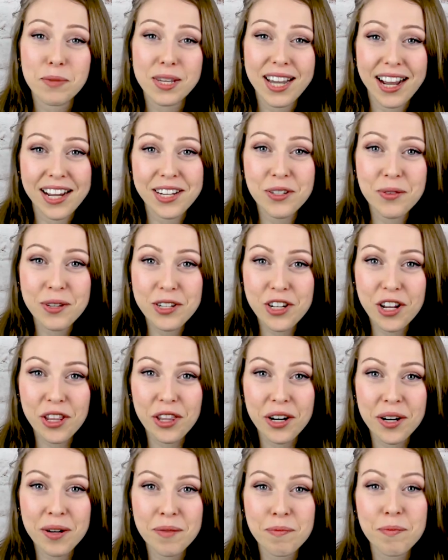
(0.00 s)
Be kind to each
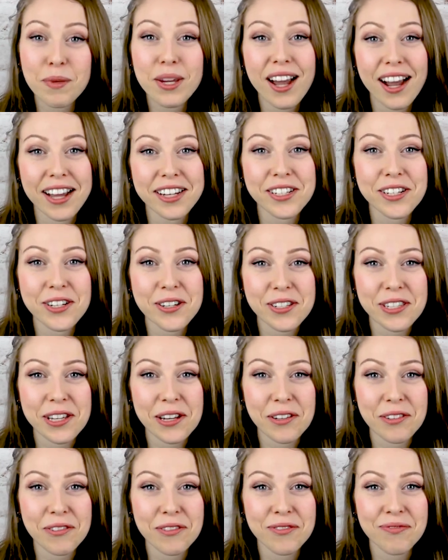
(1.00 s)
other, be kind to
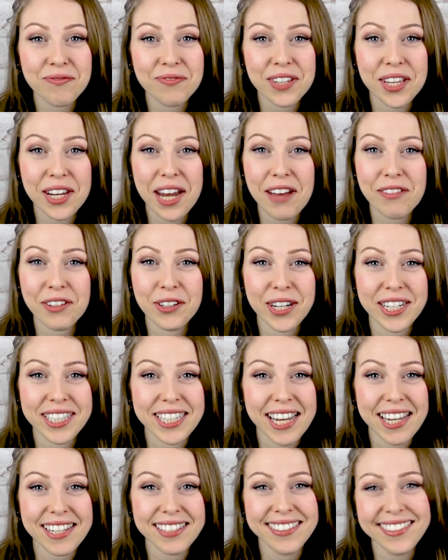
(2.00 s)
yourself, and have a
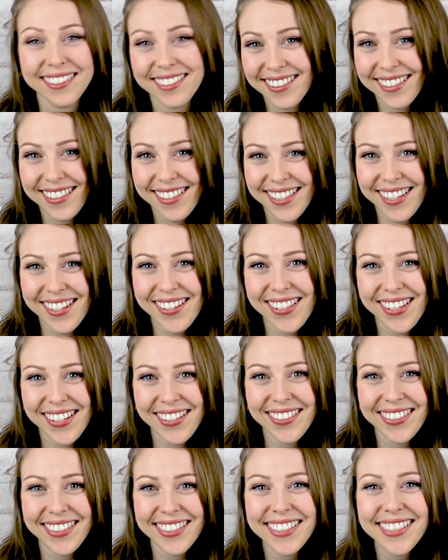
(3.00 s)
great day. See you
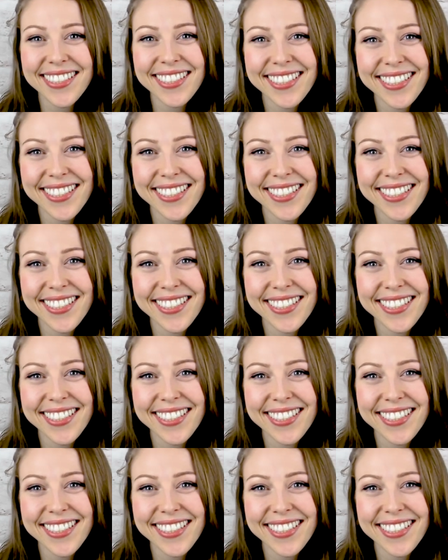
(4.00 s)
soon.